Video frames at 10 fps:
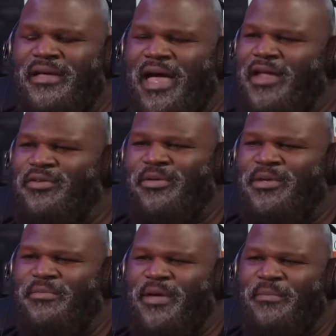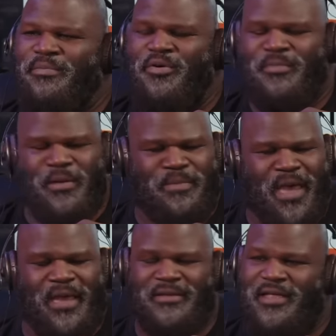I don't even pull my
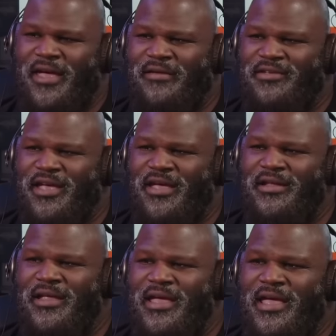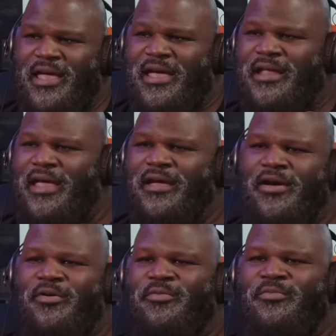bag down yet. And they
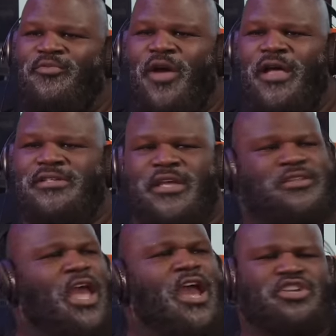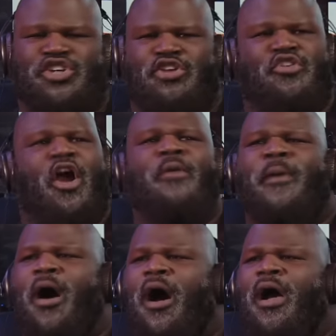go, Ron said, there's your
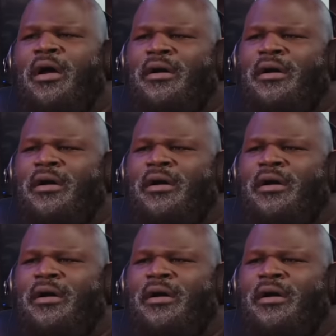crowbar.